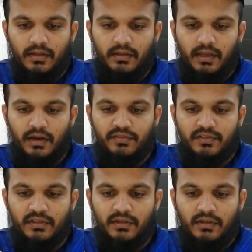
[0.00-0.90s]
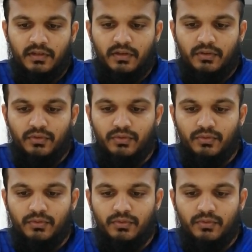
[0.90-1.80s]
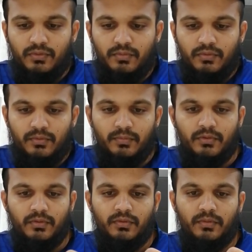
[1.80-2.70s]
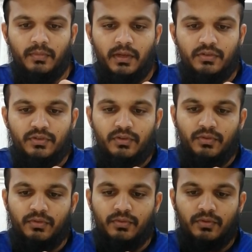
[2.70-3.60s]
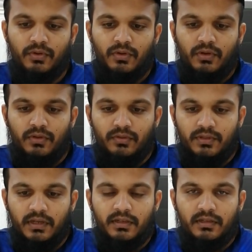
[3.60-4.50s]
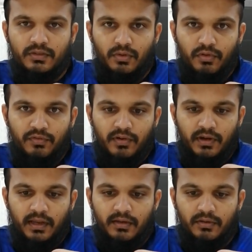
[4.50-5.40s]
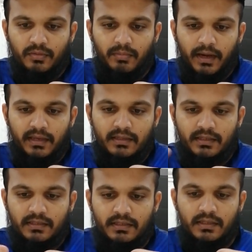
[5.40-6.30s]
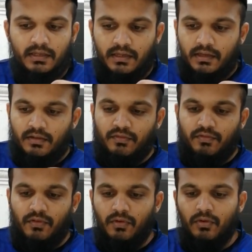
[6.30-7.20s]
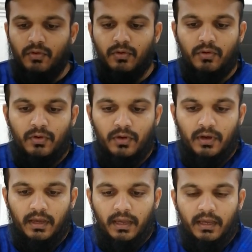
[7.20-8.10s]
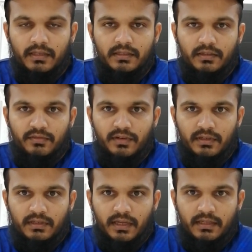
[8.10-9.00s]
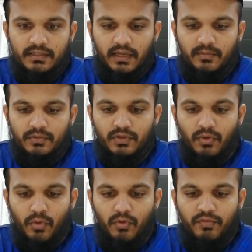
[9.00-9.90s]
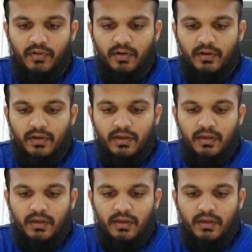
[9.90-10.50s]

and thereafter you make sure you turn this over and you bind it for 8 times over